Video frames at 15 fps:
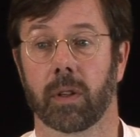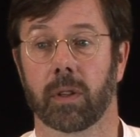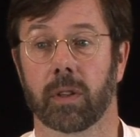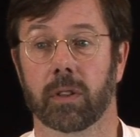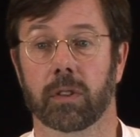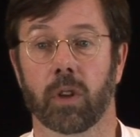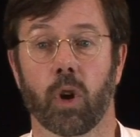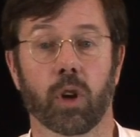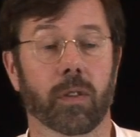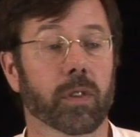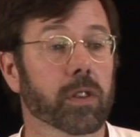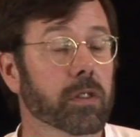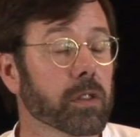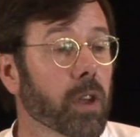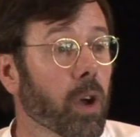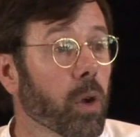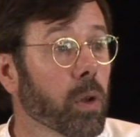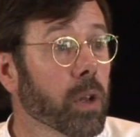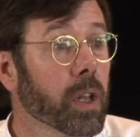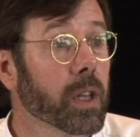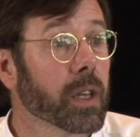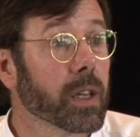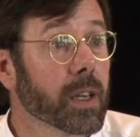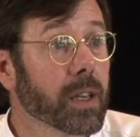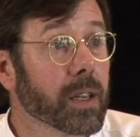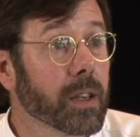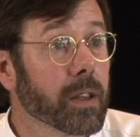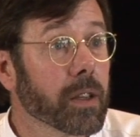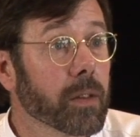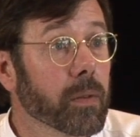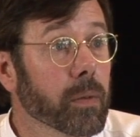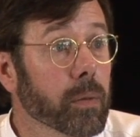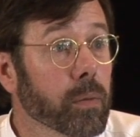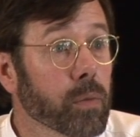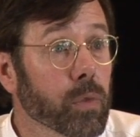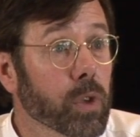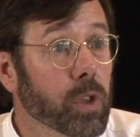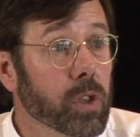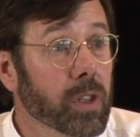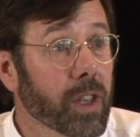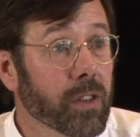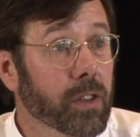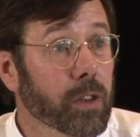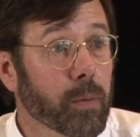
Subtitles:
The song of the soul doesn't